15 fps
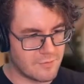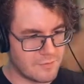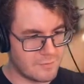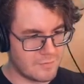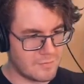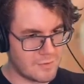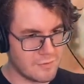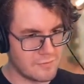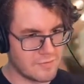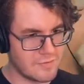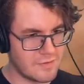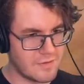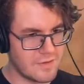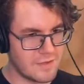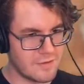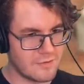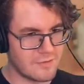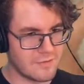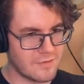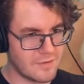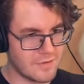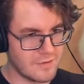mostly
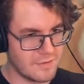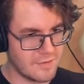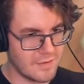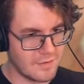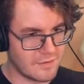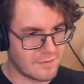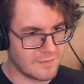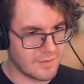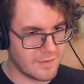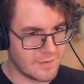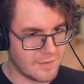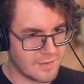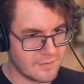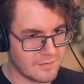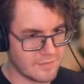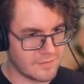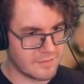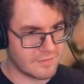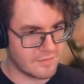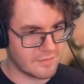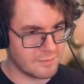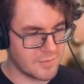interested in this right here. This
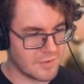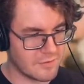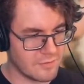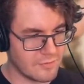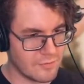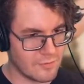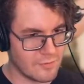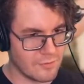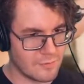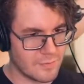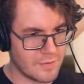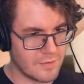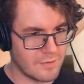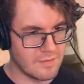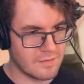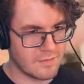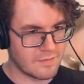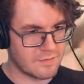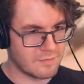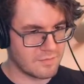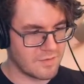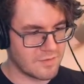big old orb.
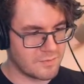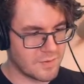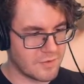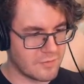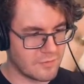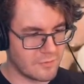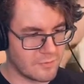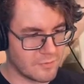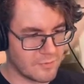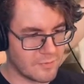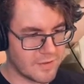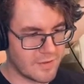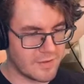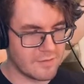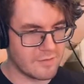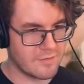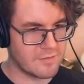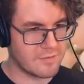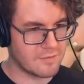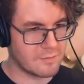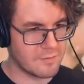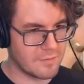This big old orb right here. This
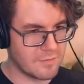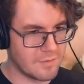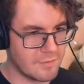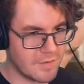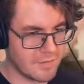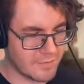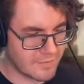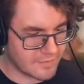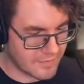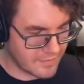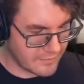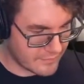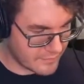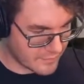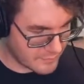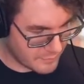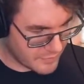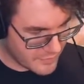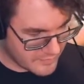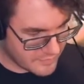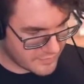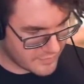is what we want this kit for.
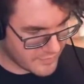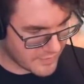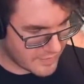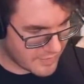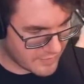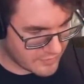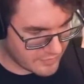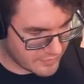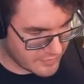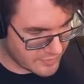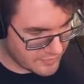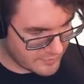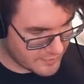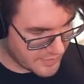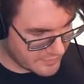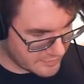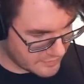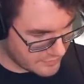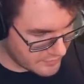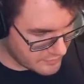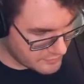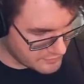Plus like extra little bits
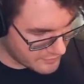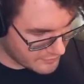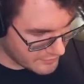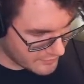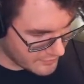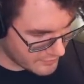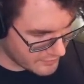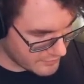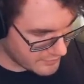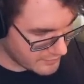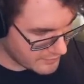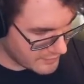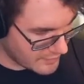too, of course.